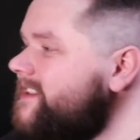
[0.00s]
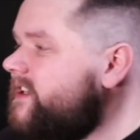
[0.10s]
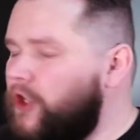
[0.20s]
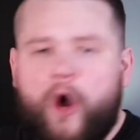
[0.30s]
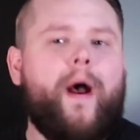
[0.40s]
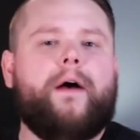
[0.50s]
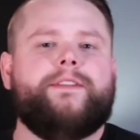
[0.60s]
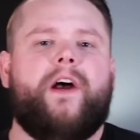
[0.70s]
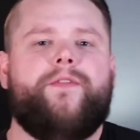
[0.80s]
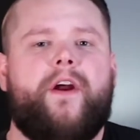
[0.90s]
is no
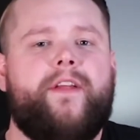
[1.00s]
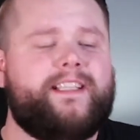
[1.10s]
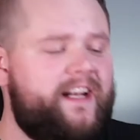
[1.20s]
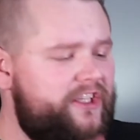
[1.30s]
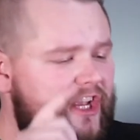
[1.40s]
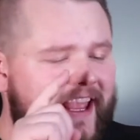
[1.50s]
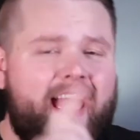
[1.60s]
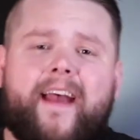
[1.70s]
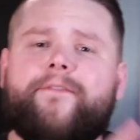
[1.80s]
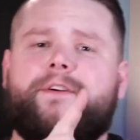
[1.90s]
house out there that's going to check
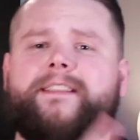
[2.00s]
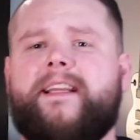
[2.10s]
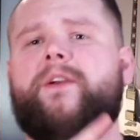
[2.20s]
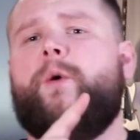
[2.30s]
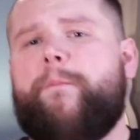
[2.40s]
every single